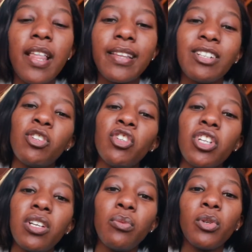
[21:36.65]
that
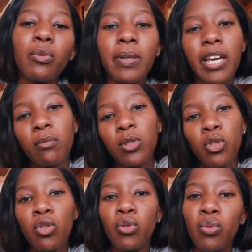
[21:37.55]
she will be able
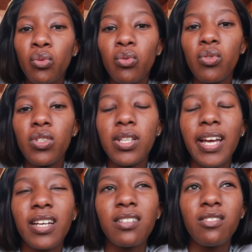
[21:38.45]
to use,
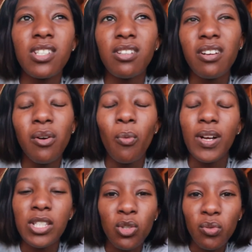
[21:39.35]
like just not a
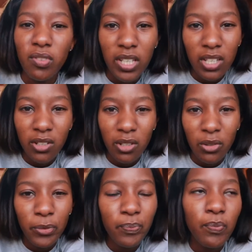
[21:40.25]
once off thing, you know.